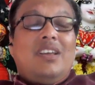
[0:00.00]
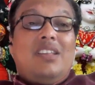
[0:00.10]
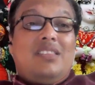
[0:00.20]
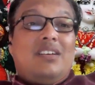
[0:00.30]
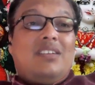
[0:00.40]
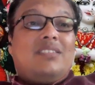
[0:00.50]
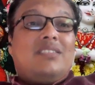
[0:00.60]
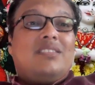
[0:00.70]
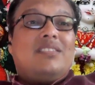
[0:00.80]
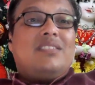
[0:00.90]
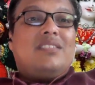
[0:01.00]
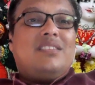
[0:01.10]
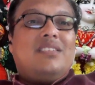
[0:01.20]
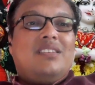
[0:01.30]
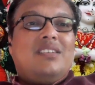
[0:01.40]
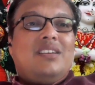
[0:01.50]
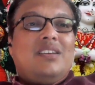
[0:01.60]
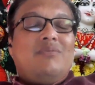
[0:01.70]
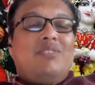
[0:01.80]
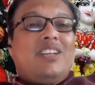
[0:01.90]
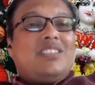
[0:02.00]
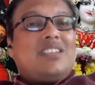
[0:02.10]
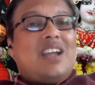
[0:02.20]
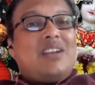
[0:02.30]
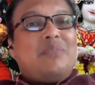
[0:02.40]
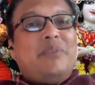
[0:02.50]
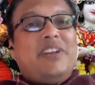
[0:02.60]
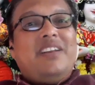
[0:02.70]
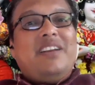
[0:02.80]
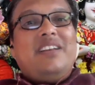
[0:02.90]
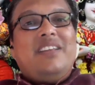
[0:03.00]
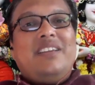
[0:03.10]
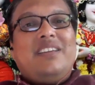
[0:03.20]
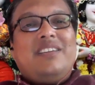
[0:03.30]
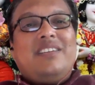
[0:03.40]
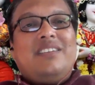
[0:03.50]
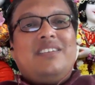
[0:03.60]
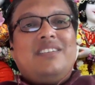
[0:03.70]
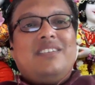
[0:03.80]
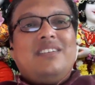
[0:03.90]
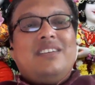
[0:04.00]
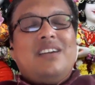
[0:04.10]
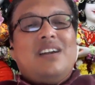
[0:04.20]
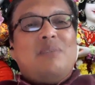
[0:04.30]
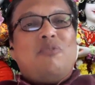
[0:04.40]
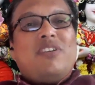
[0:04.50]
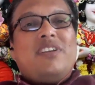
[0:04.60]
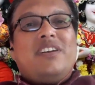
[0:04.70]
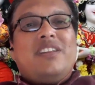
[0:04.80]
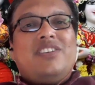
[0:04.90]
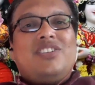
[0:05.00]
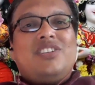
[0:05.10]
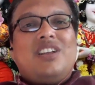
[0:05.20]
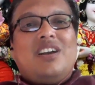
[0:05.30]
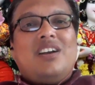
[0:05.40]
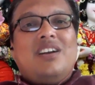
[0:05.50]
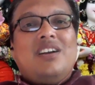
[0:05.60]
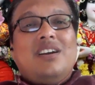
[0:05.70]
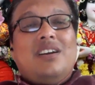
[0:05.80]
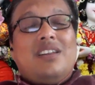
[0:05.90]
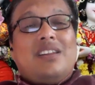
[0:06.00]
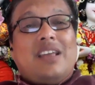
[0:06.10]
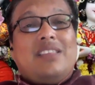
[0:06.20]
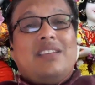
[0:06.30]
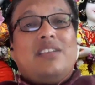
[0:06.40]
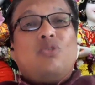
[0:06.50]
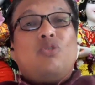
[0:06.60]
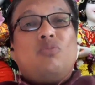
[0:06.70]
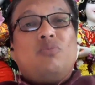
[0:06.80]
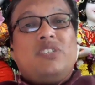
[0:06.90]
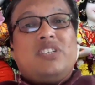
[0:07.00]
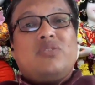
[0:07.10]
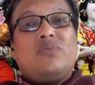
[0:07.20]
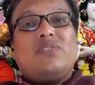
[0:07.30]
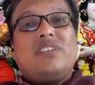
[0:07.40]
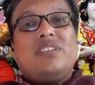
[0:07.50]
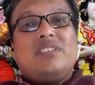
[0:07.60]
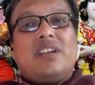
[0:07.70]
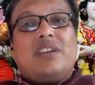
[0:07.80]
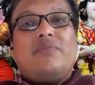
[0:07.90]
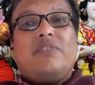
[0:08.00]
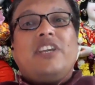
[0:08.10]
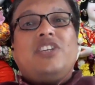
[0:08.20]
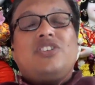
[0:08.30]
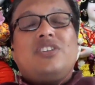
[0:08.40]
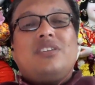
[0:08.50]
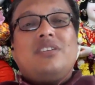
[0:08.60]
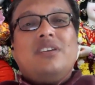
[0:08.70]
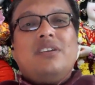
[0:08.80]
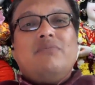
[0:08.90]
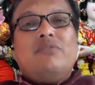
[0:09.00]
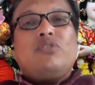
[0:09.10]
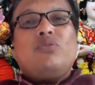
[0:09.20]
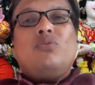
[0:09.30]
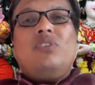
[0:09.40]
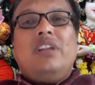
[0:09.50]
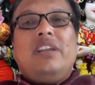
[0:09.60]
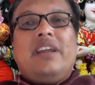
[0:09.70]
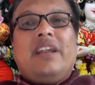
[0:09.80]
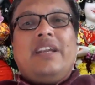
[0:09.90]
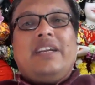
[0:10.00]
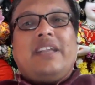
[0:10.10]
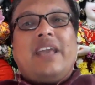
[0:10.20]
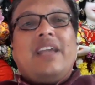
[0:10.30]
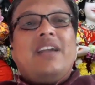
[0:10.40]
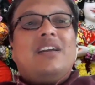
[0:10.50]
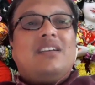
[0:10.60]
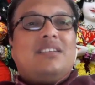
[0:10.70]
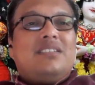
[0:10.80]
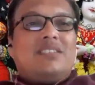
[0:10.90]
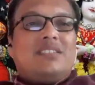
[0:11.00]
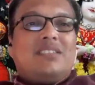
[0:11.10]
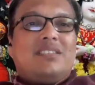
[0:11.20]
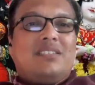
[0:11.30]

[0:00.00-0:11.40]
And thus we can start meditating upon Krishna rather than the objects of sense gratification which only entangle us.